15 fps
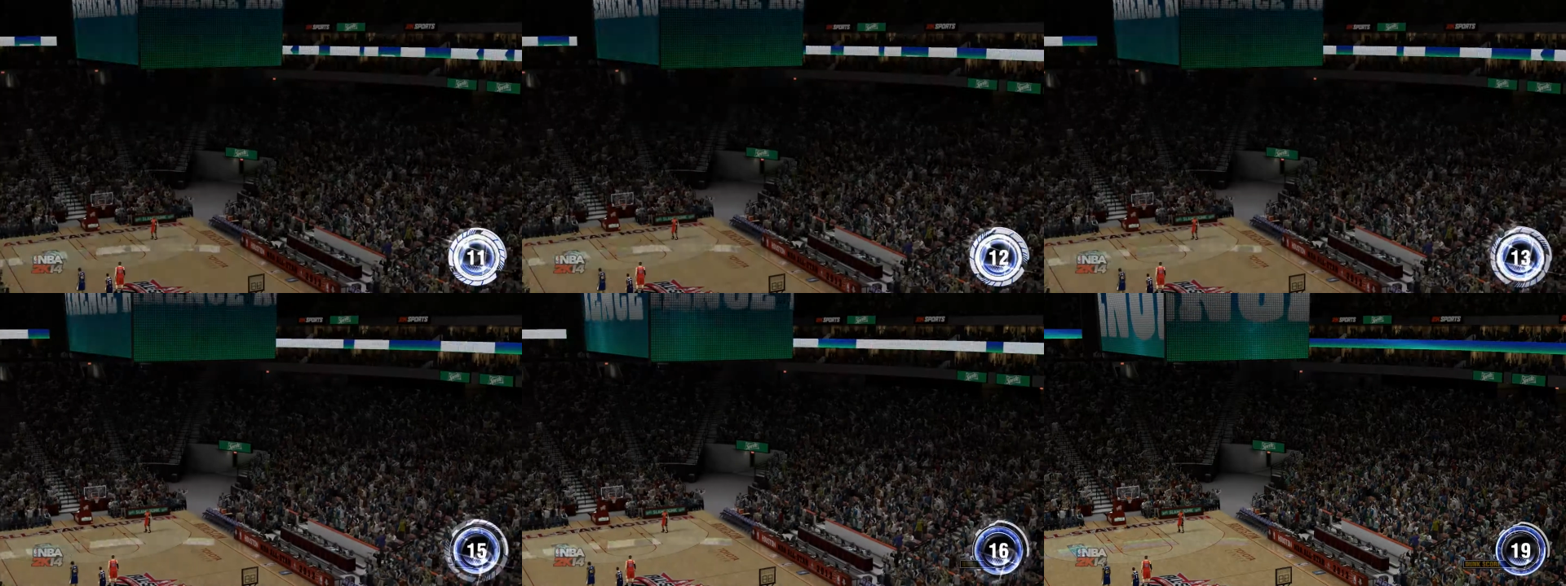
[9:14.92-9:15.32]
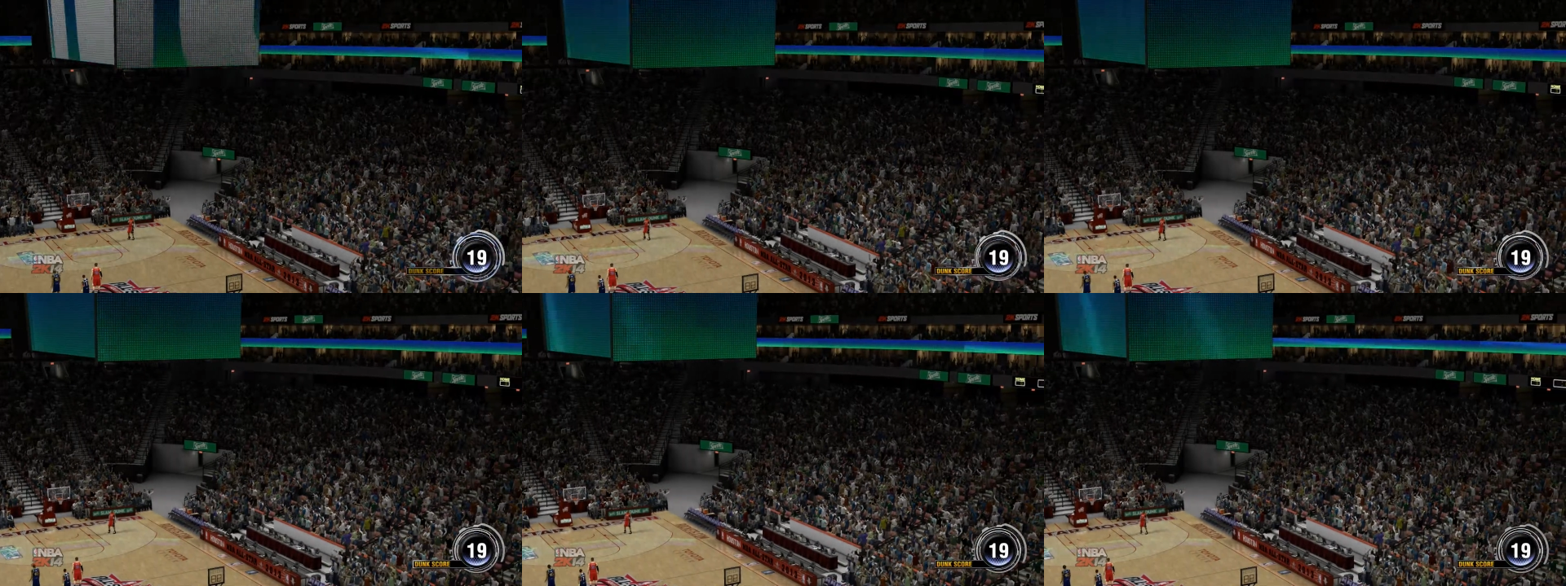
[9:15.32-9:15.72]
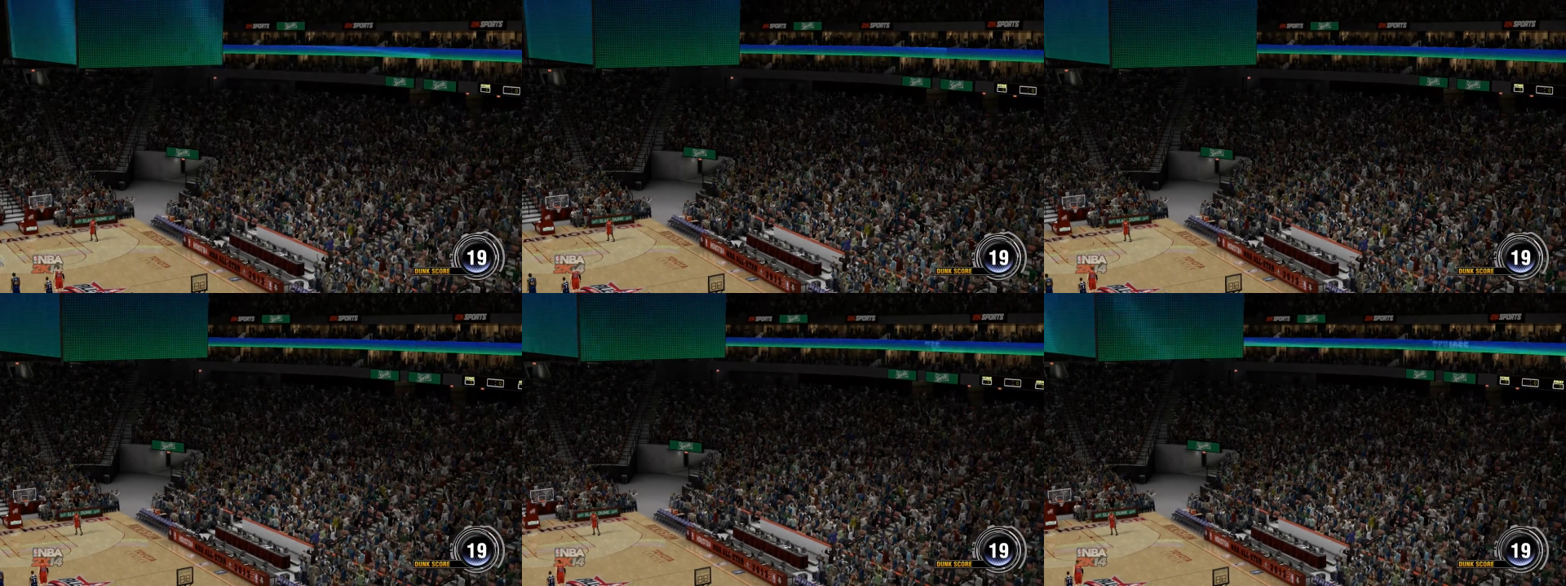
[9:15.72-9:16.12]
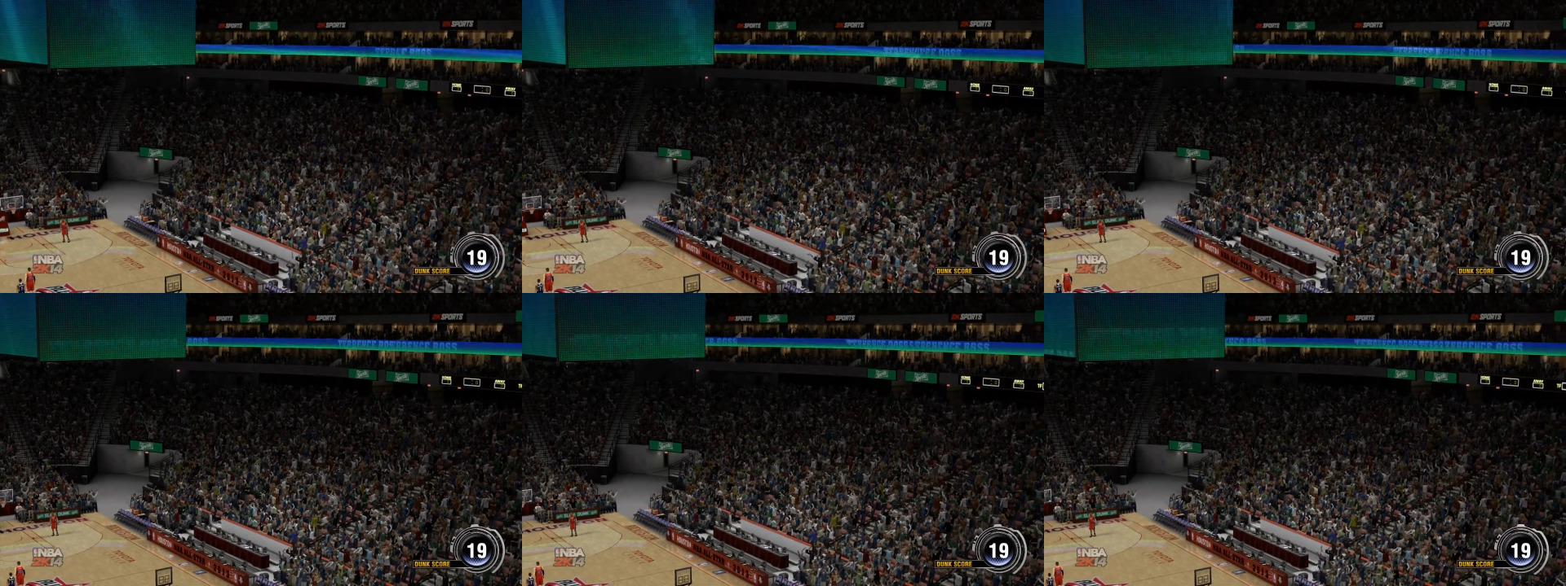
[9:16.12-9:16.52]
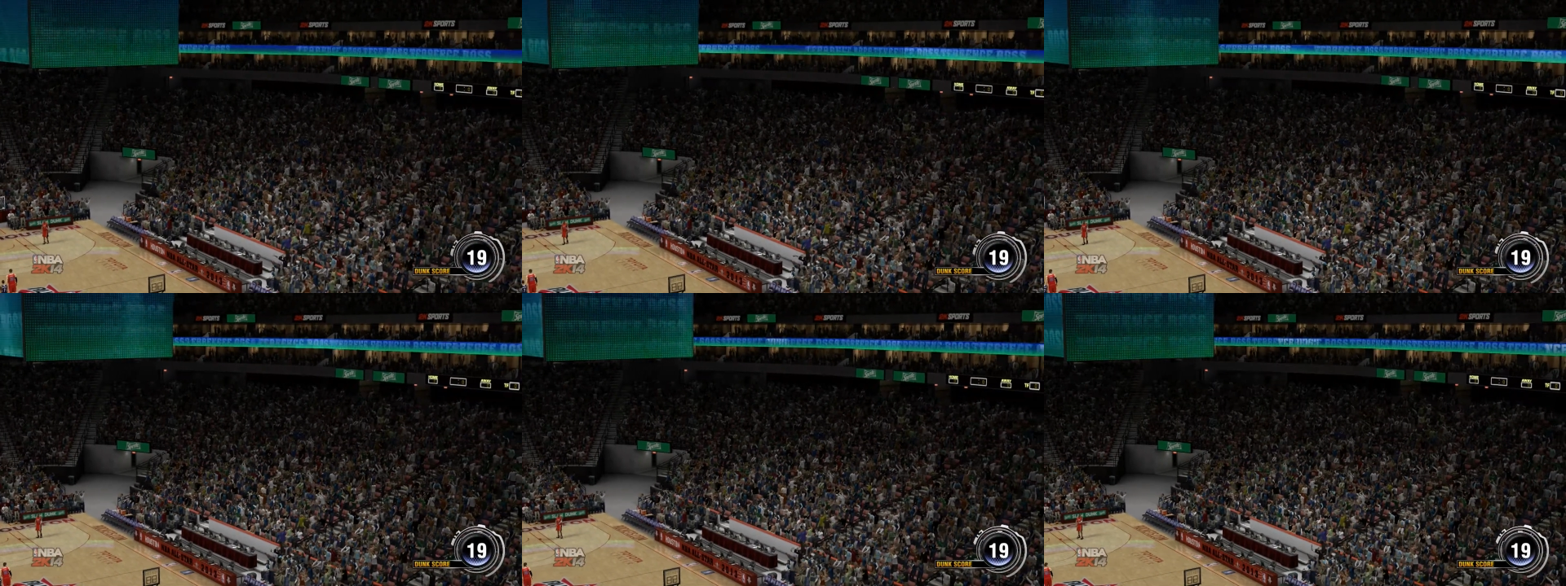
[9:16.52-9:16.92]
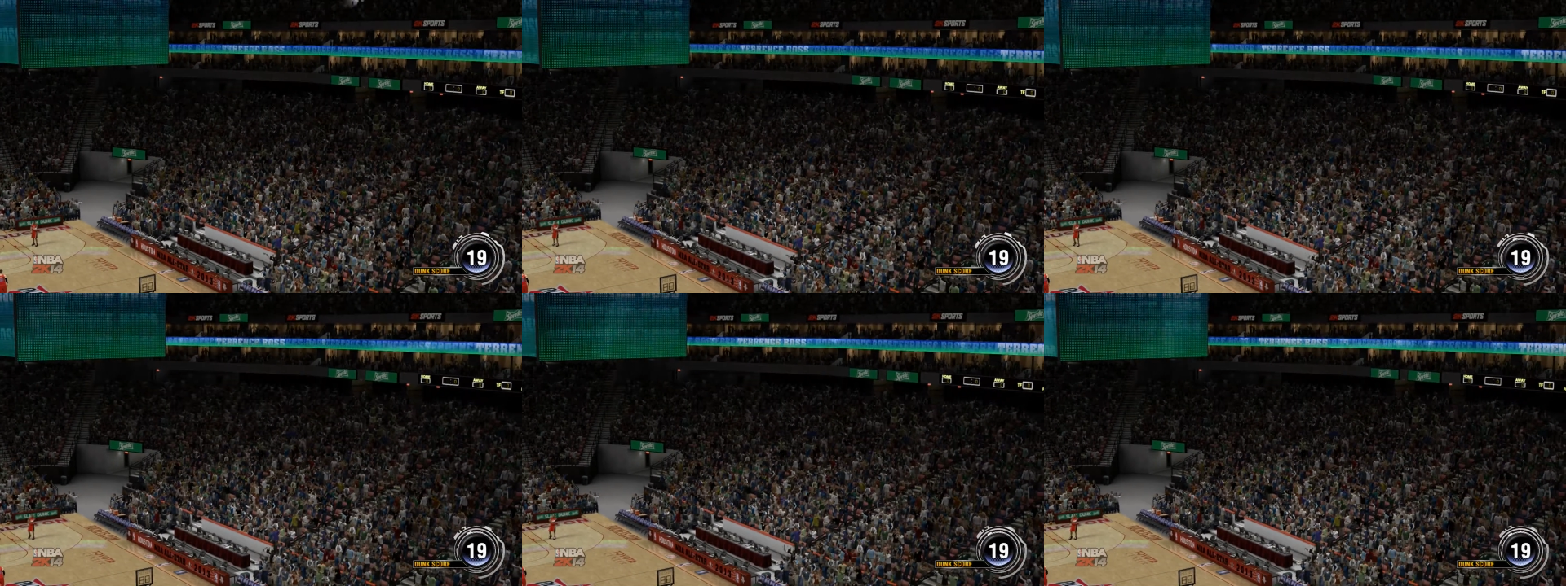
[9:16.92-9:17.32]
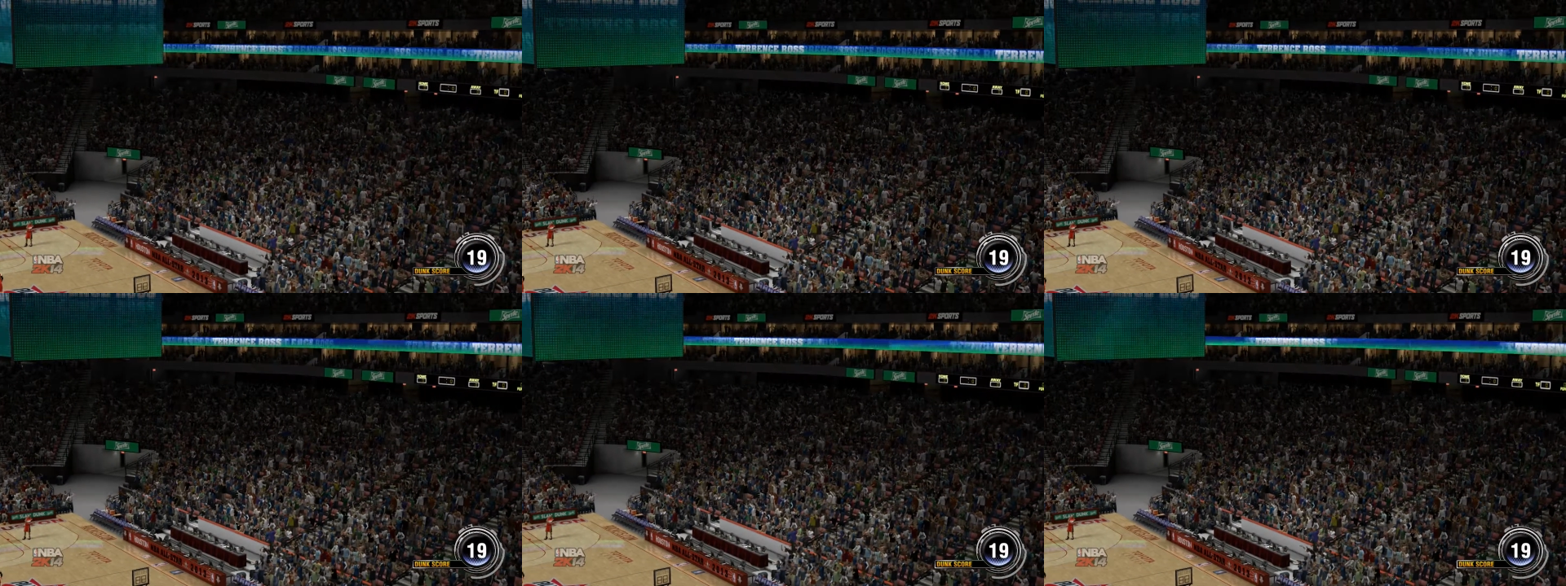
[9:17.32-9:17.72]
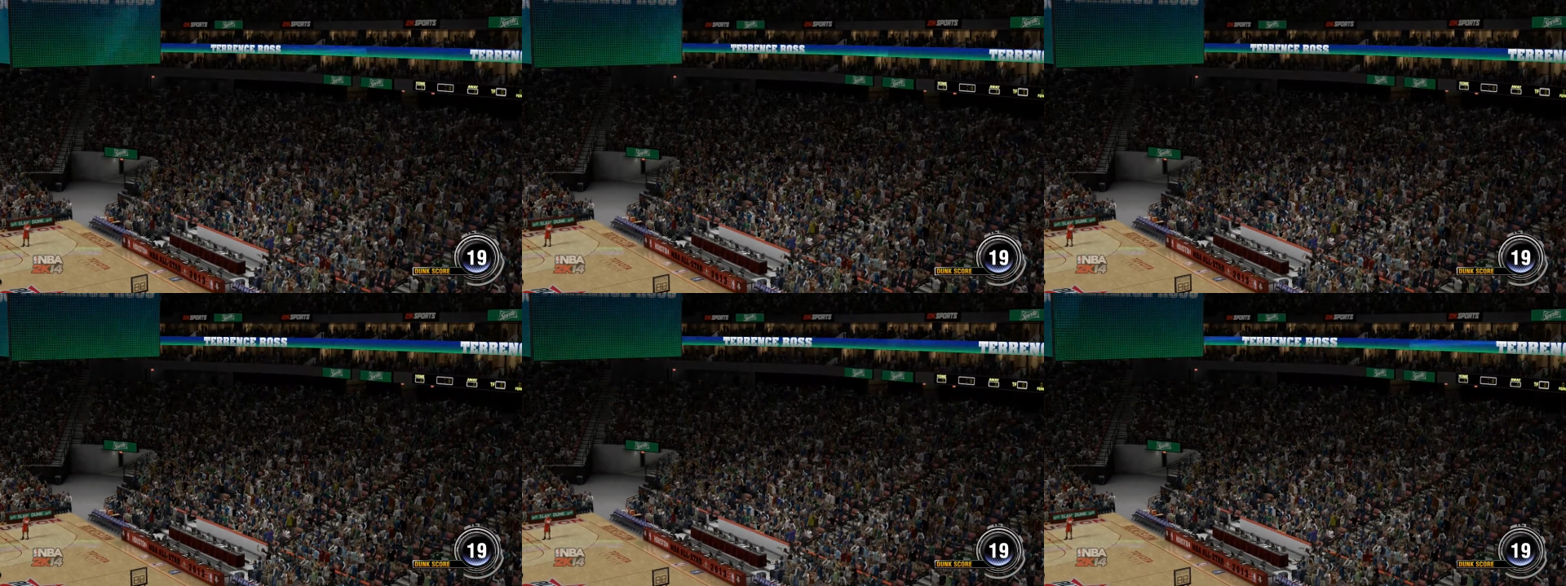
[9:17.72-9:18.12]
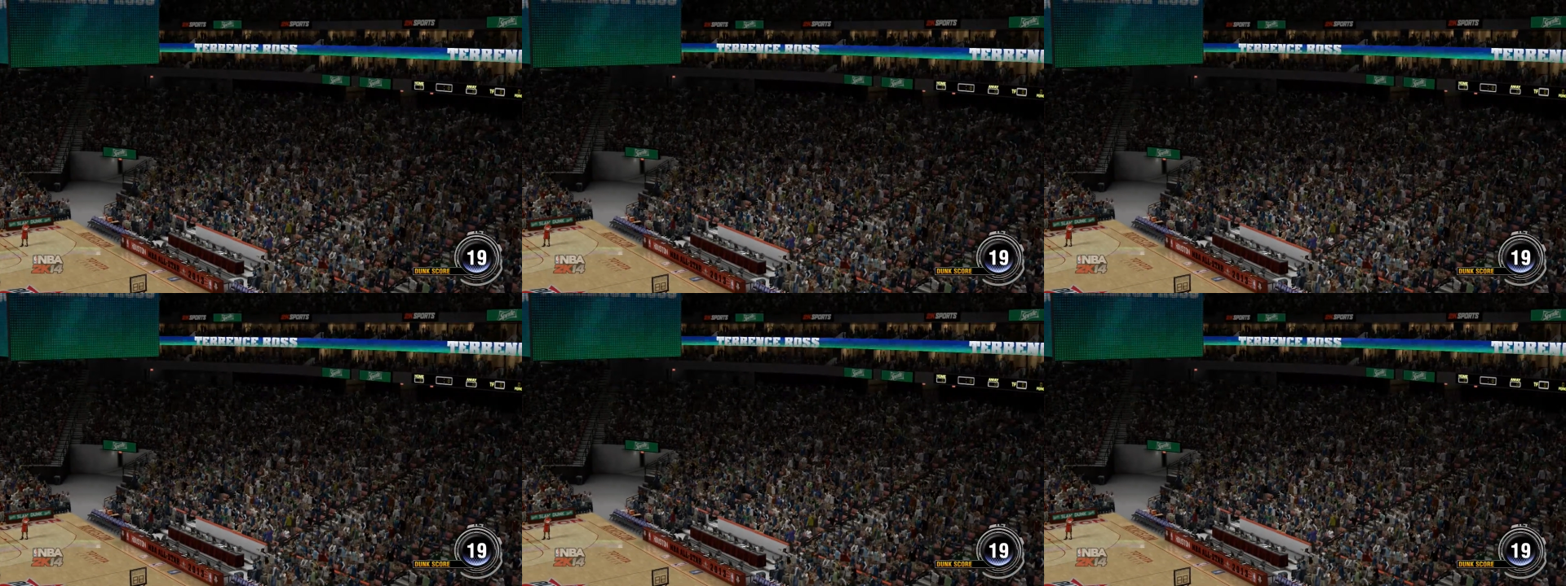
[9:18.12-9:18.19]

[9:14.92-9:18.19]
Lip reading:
[unreadable: no face in view]